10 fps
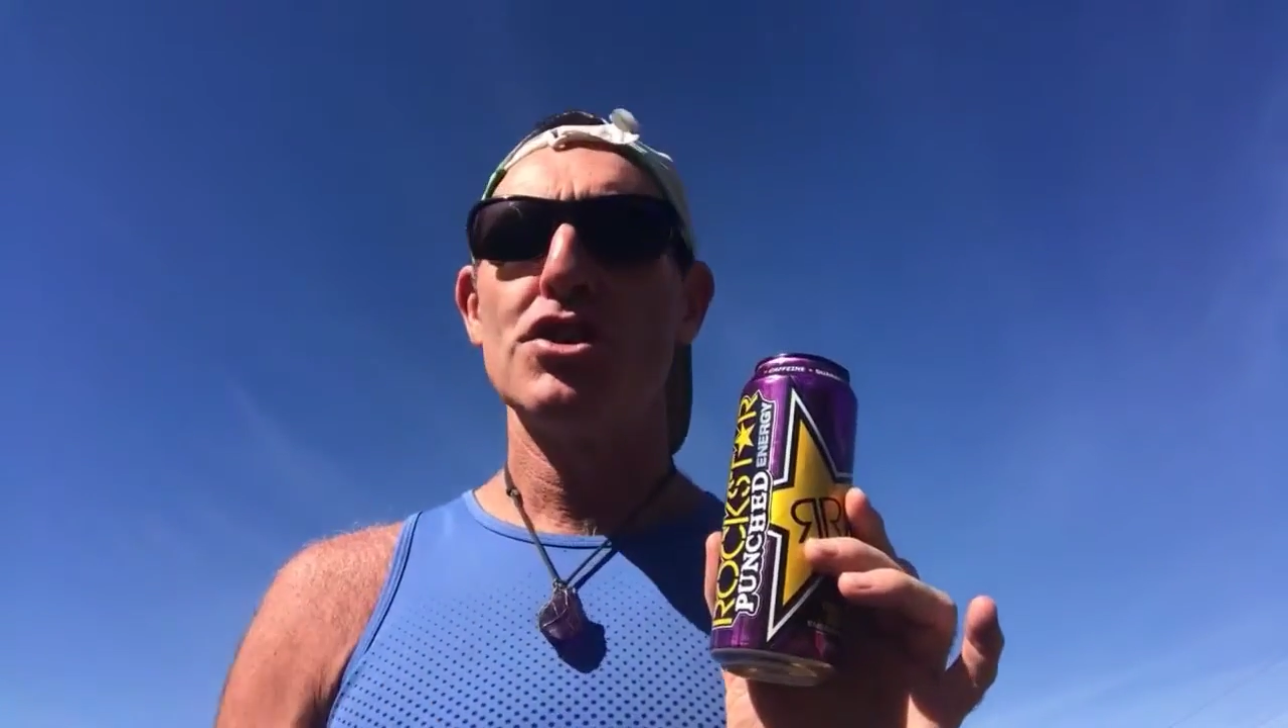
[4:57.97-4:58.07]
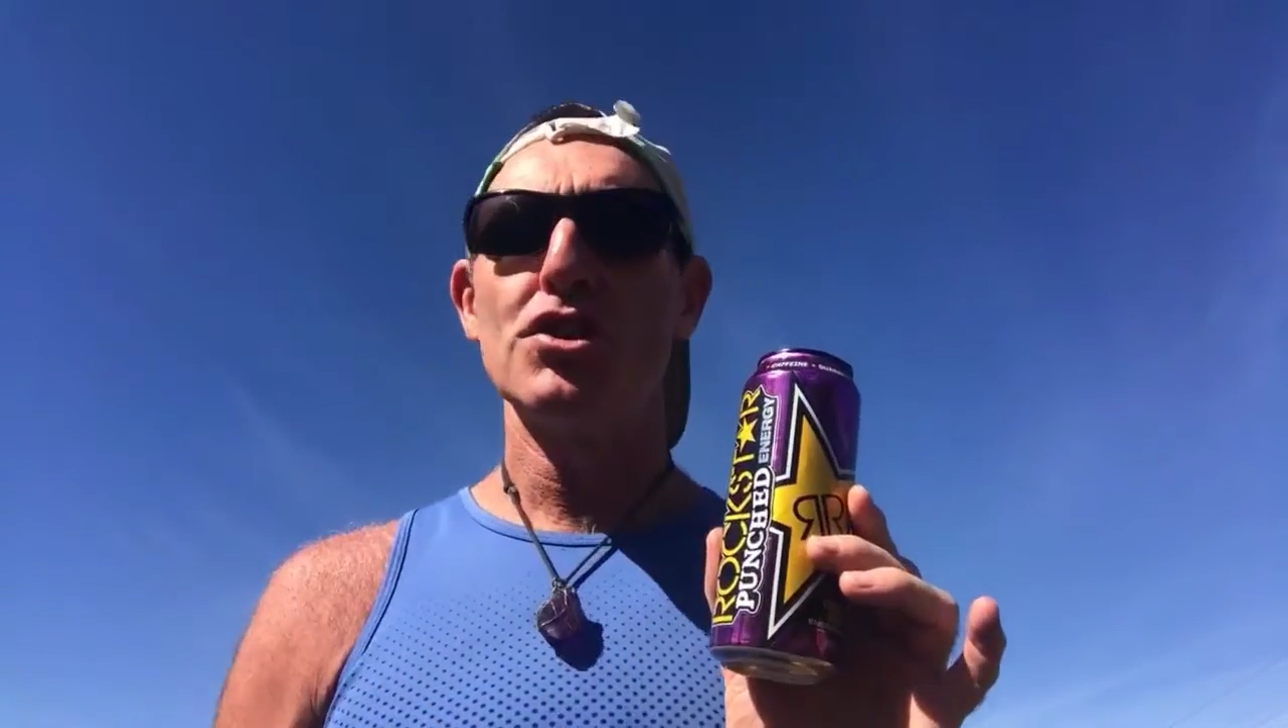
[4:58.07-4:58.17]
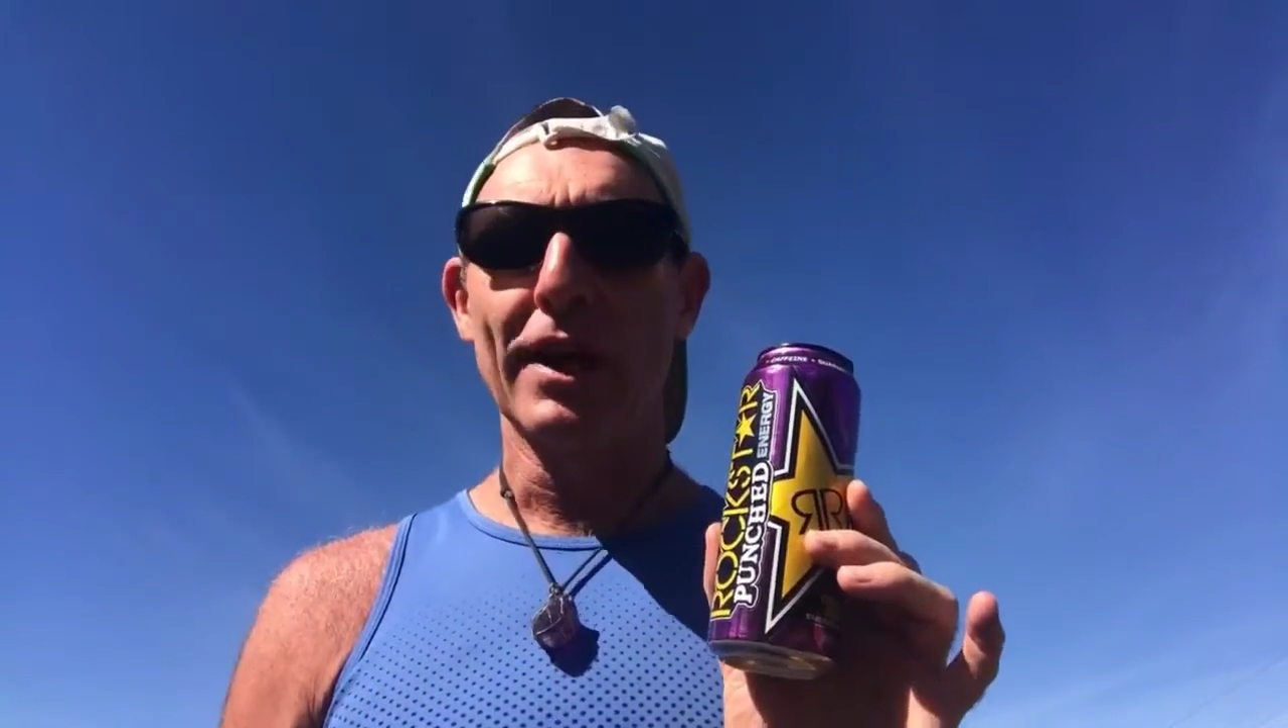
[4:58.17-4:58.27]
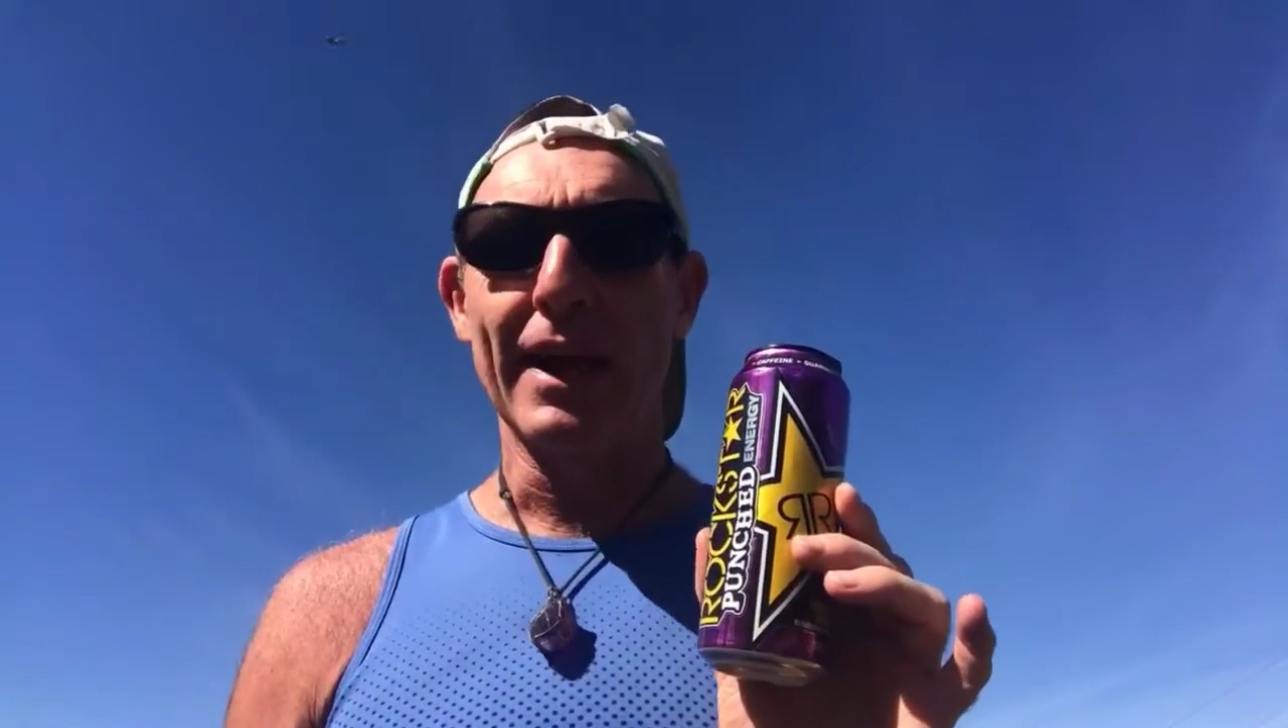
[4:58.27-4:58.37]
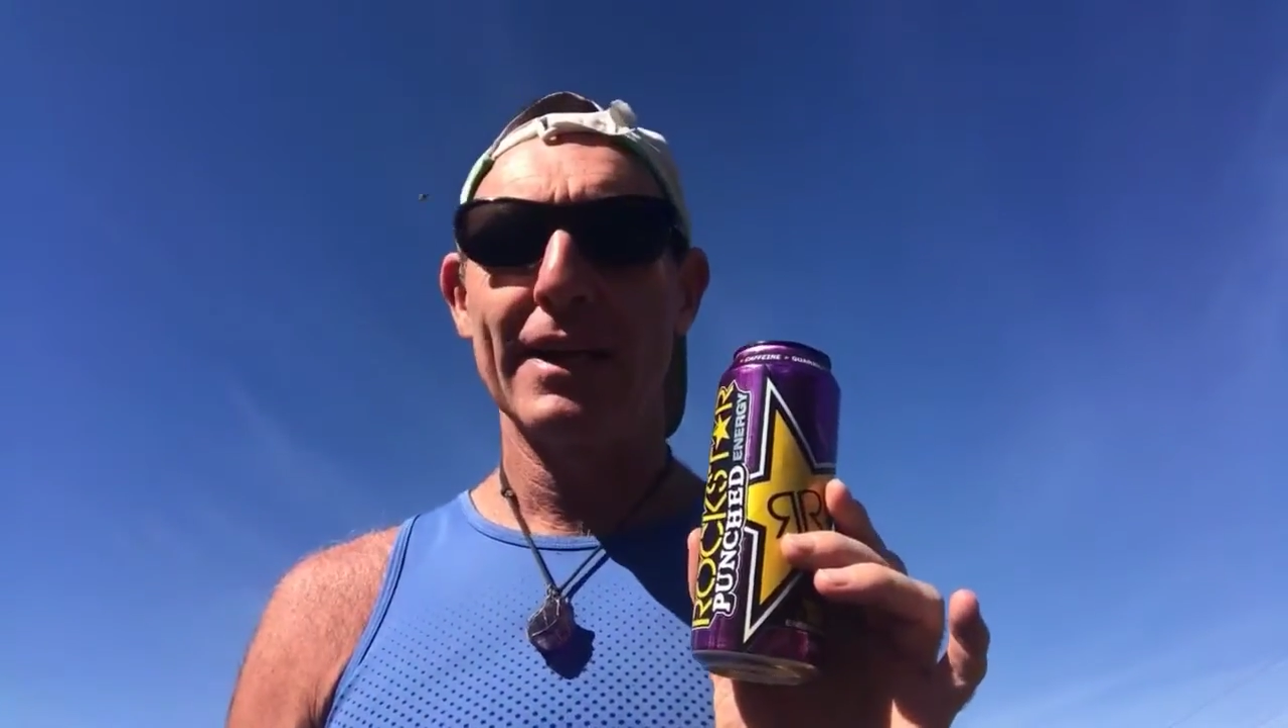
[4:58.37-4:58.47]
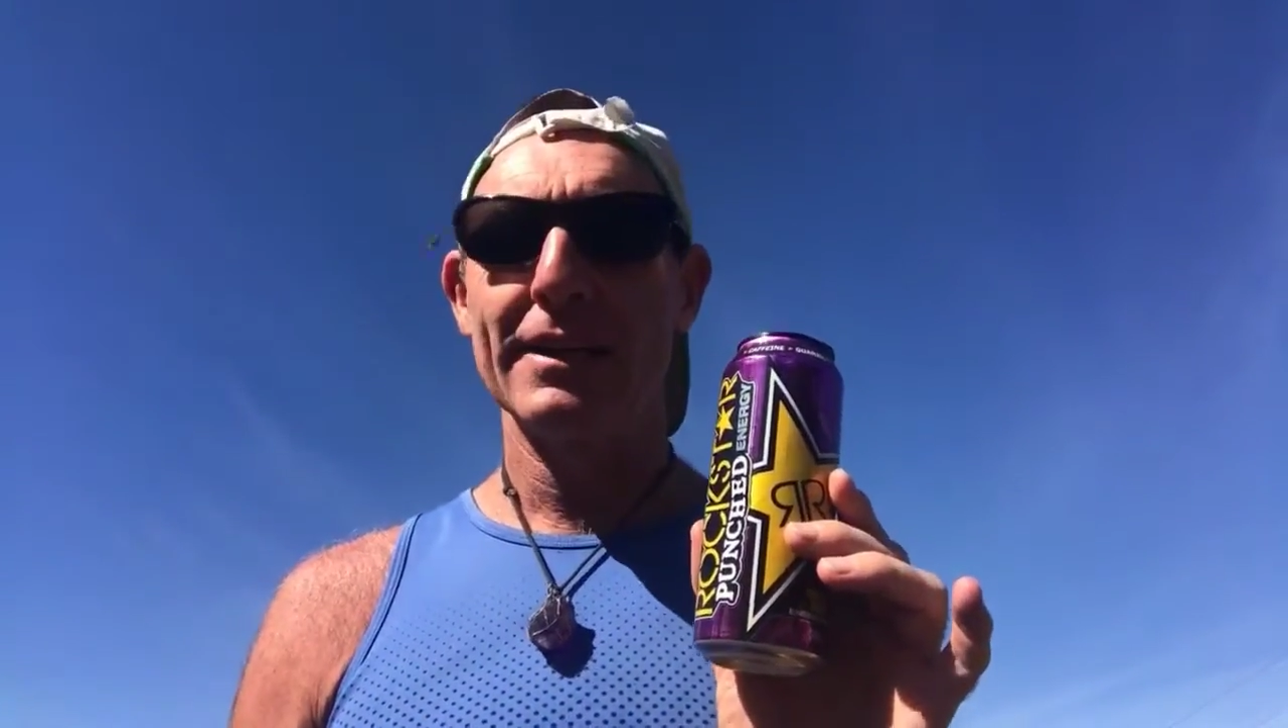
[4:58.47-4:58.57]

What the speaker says: sugar,